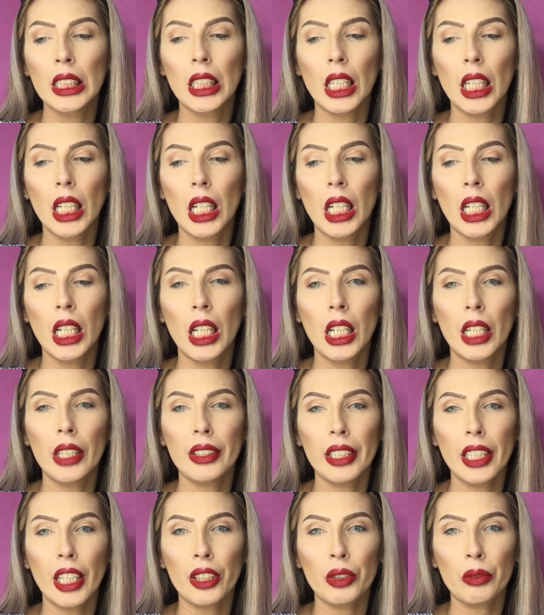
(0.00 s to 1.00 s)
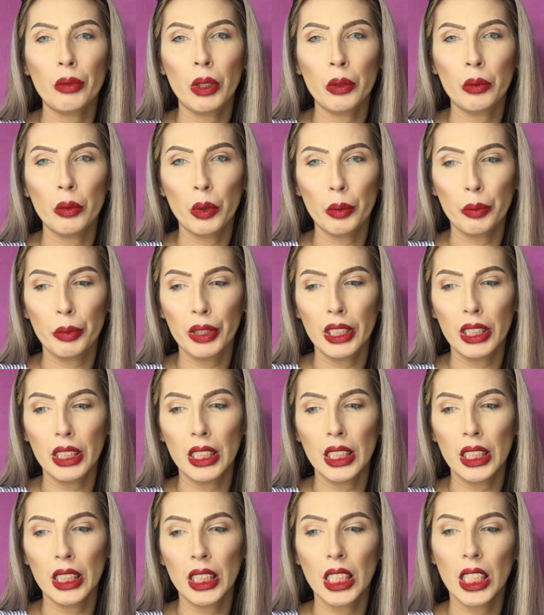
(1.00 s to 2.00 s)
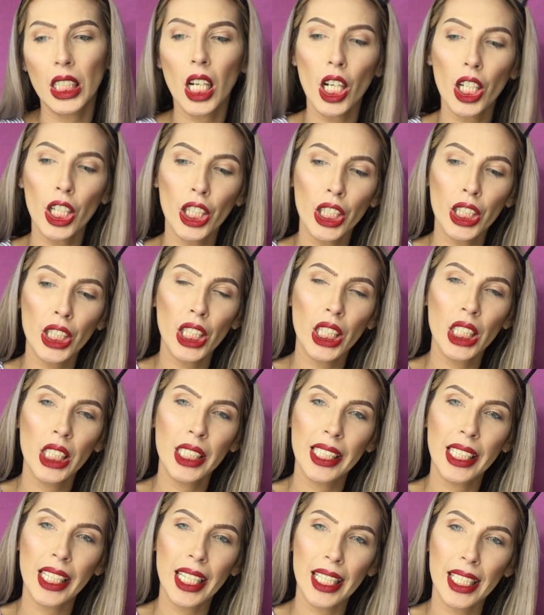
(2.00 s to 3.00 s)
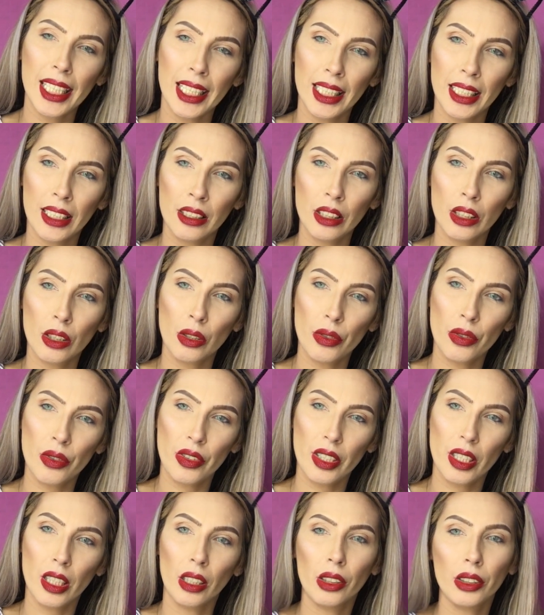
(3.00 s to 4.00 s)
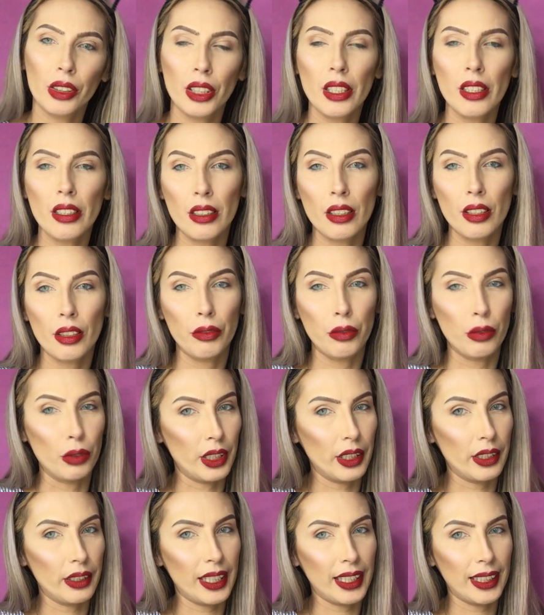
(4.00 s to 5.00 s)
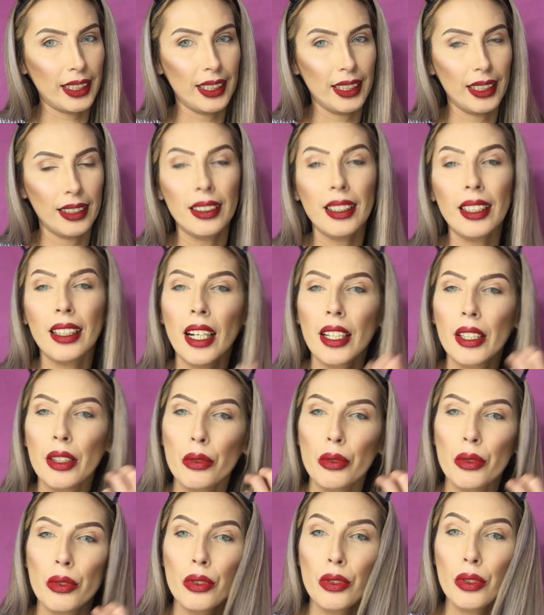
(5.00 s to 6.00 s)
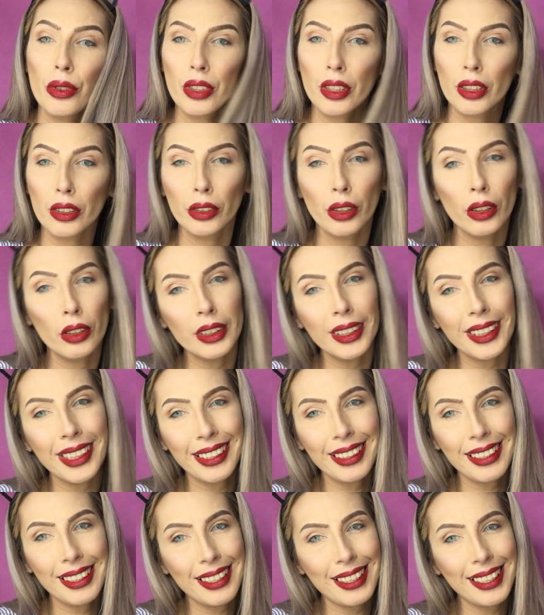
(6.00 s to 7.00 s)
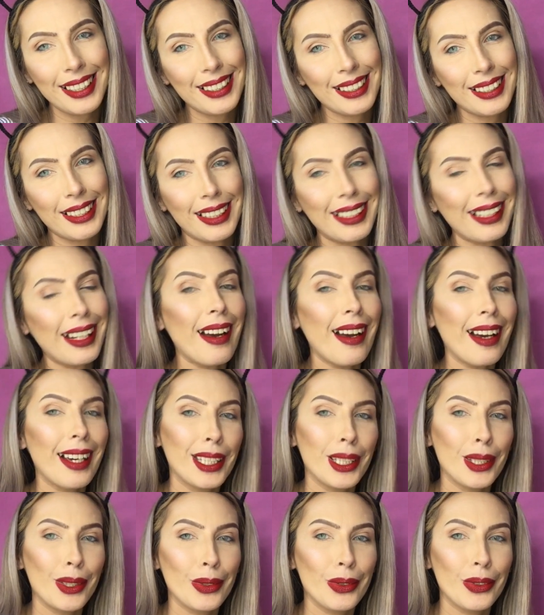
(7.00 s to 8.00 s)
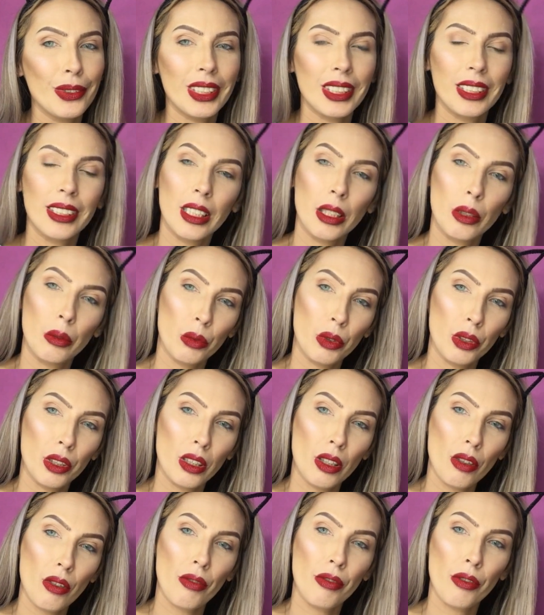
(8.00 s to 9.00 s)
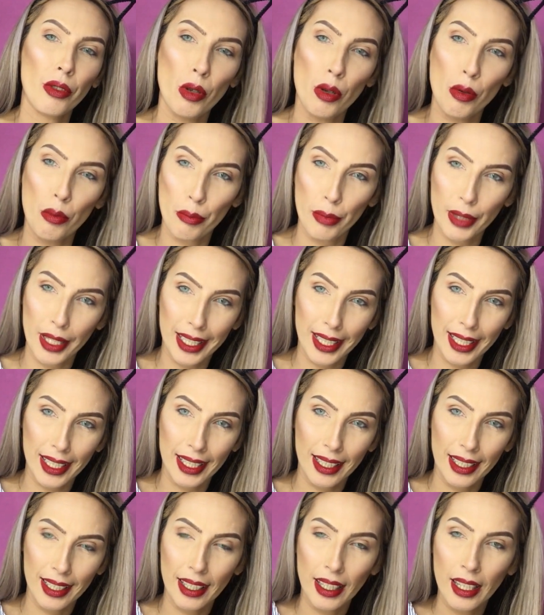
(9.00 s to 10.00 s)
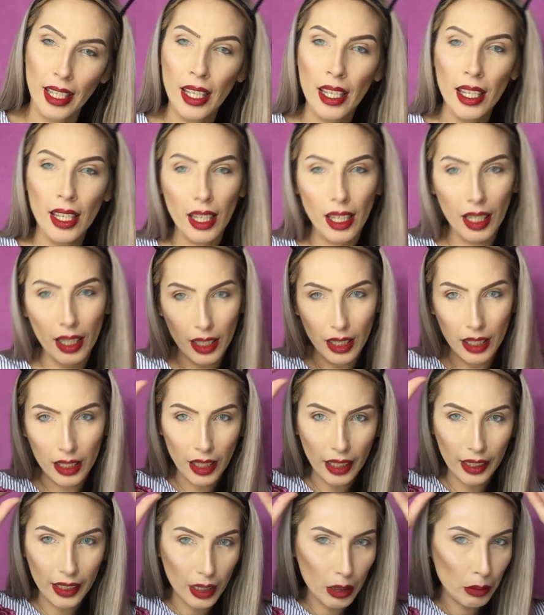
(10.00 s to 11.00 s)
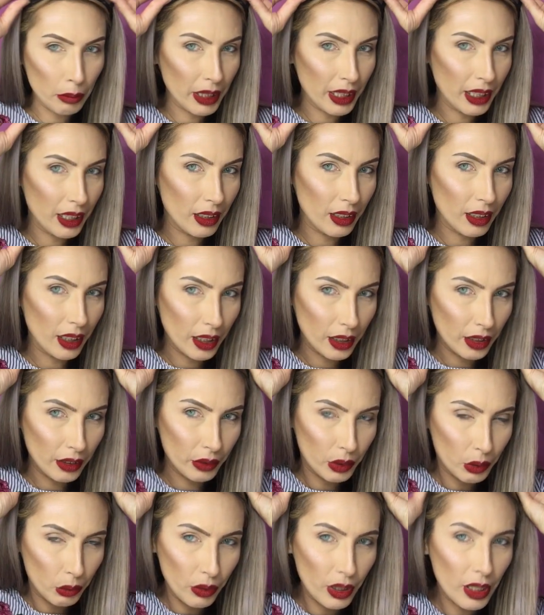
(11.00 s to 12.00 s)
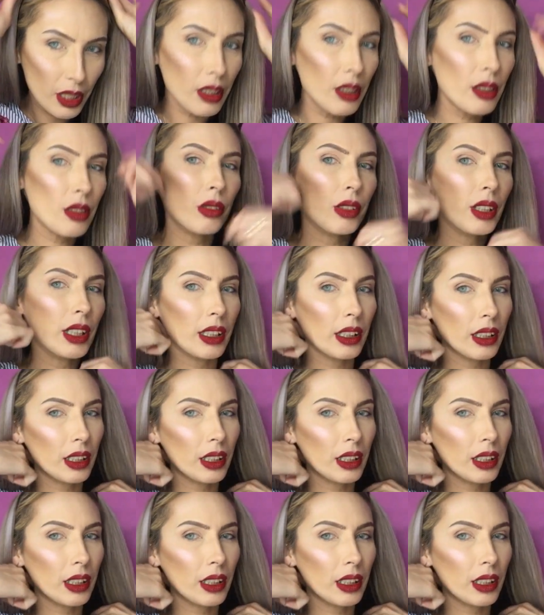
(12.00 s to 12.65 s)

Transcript: The other one will be card, and concealer is the 4th technique that I use. Those are all the techniques that I use and that work for me. And I got my hair out of the way so I